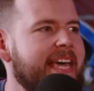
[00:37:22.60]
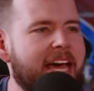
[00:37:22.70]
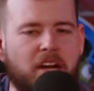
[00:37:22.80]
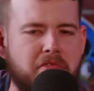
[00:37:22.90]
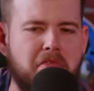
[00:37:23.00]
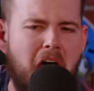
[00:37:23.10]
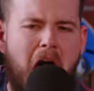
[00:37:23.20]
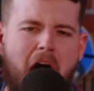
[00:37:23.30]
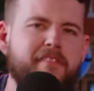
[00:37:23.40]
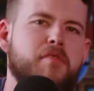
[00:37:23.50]
He had a
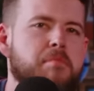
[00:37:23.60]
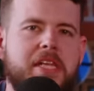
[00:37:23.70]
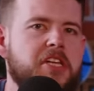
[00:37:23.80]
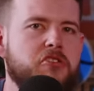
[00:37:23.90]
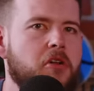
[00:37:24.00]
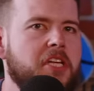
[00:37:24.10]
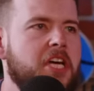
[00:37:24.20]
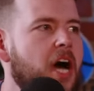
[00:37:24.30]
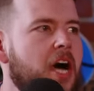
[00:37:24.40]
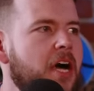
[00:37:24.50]
half a million dollar
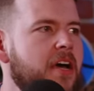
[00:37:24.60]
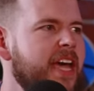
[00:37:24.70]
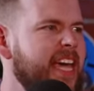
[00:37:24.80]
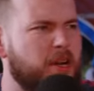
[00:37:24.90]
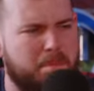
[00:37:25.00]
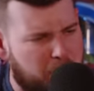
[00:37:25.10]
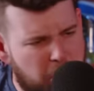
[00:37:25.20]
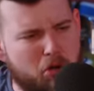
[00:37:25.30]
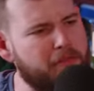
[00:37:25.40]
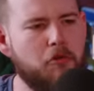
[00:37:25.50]
car in a
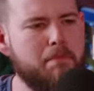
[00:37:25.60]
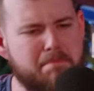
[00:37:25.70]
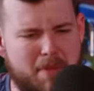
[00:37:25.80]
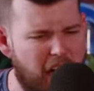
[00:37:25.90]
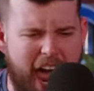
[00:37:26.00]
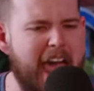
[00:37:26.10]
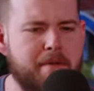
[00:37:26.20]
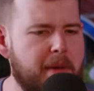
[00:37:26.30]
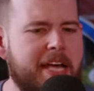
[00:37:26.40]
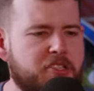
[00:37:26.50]
beautiful
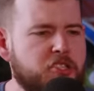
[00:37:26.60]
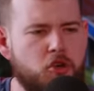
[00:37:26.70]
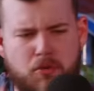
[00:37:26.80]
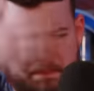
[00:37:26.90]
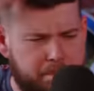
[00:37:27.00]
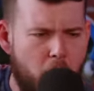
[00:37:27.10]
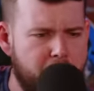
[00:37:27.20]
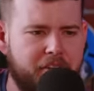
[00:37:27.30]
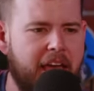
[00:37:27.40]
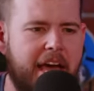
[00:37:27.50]
handmade suit,
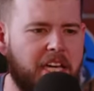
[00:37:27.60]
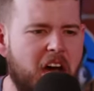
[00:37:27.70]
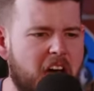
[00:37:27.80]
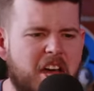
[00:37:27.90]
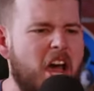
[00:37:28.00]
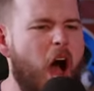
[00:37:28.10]
perfect haircut.